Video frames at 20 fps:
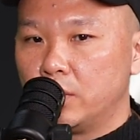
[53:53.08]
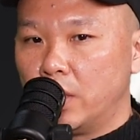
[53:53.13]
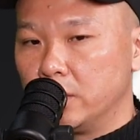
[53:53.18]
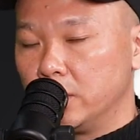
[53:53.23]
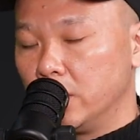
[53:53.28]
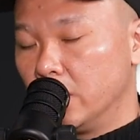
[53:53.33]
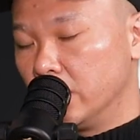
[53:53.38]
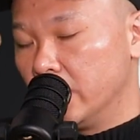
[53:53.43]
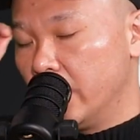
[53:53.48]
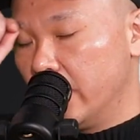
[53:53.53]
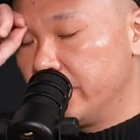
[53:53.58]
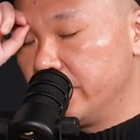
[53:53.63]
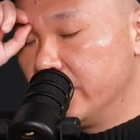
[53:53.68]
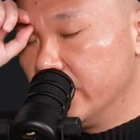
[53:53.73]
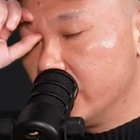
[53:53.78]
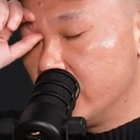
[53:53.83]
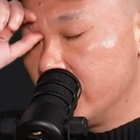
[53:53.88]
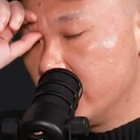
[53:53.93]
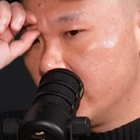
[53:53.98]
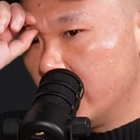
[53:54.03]
Touching on that
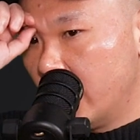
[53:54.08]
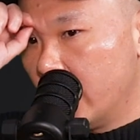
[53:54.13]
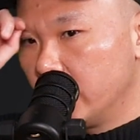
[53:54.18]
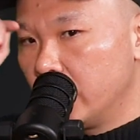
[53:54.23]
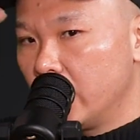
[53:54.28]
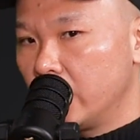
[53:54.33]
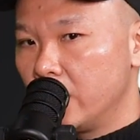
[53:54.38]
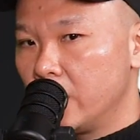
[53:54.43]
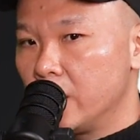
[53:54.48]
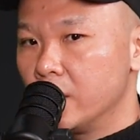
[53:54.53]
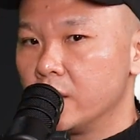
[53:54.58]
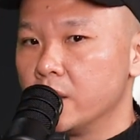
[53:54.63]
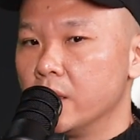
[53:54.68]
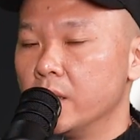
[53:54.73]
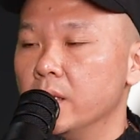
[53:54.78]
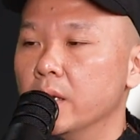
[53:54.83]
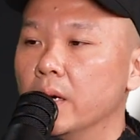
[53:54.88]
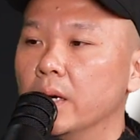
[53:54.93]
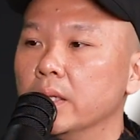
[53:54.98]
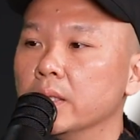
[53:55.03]
first, I take things a
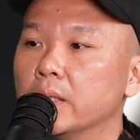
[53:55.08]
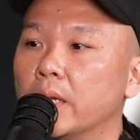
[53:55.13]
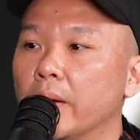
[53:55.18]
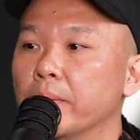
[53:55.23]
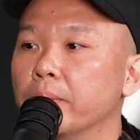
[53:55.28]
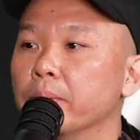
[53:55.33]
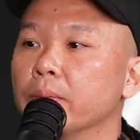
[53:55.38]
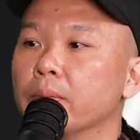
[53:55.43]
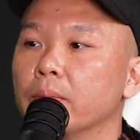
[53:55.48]
year at a time.